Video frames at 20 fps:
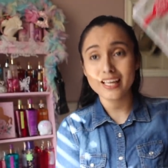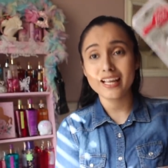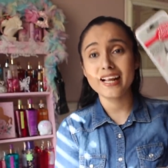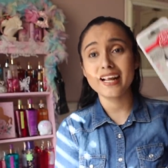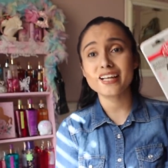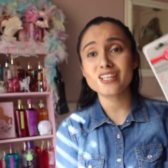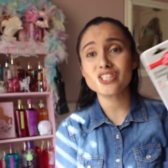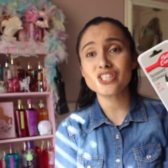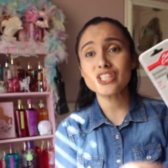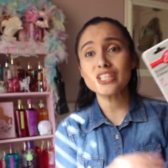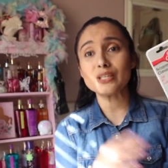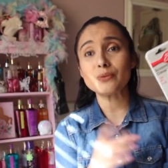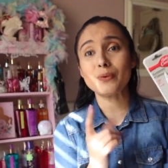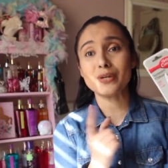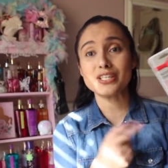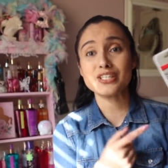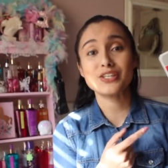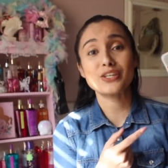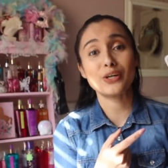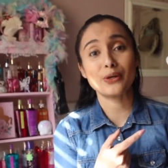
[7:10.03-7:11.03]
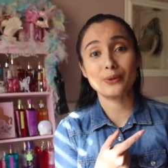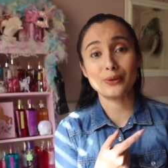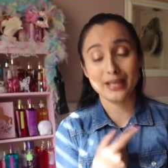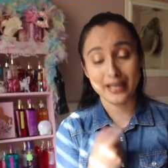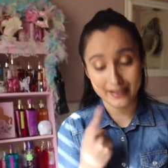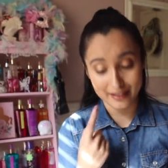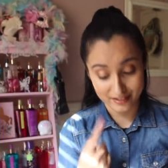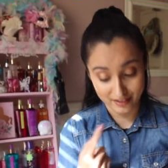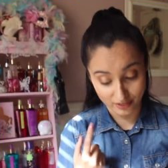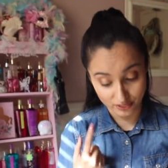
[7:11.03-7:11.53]
I actually went to go
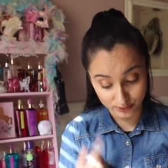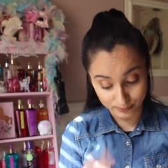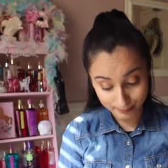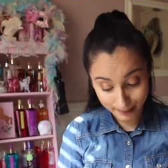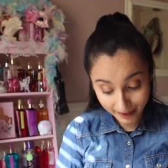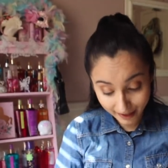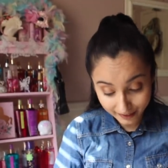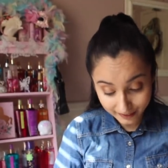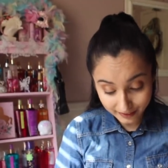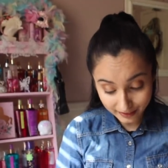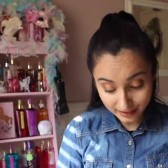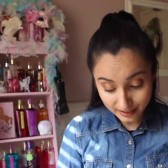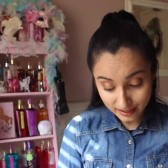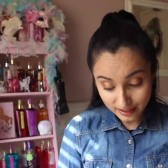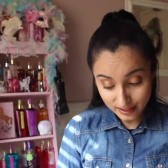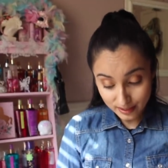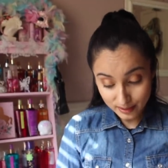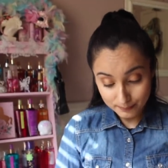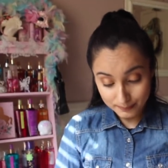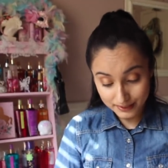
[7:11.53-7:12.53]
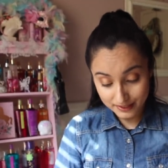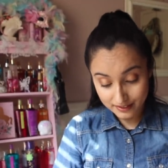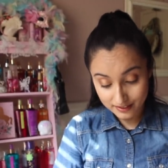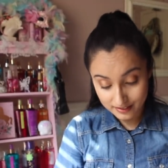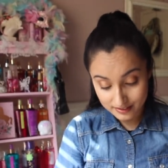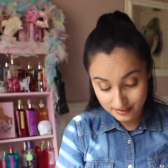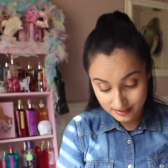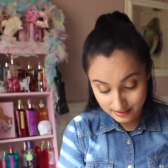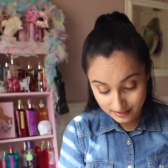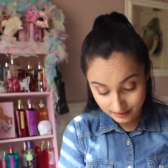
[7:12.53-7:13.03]
get another pack
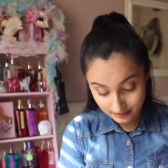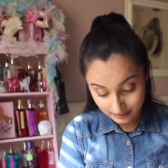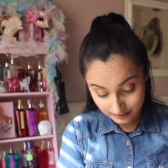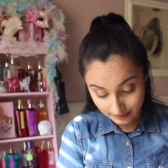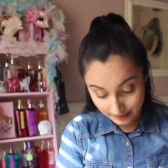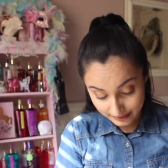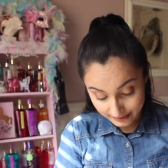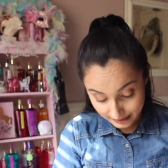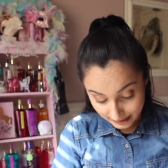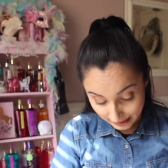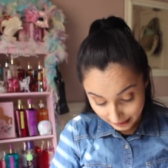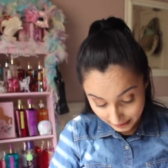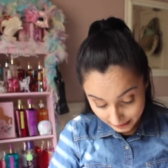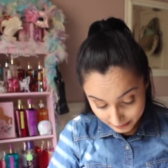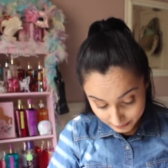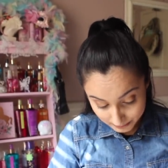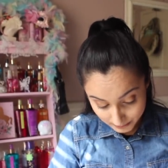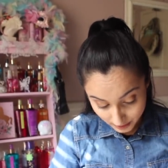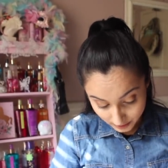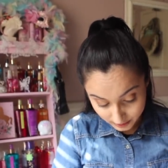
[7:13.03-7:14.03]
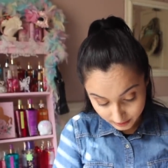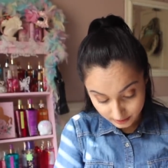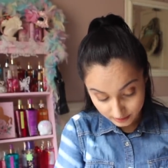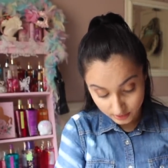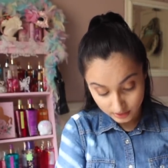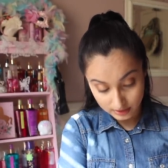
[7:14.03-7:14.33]
because, like, I'm not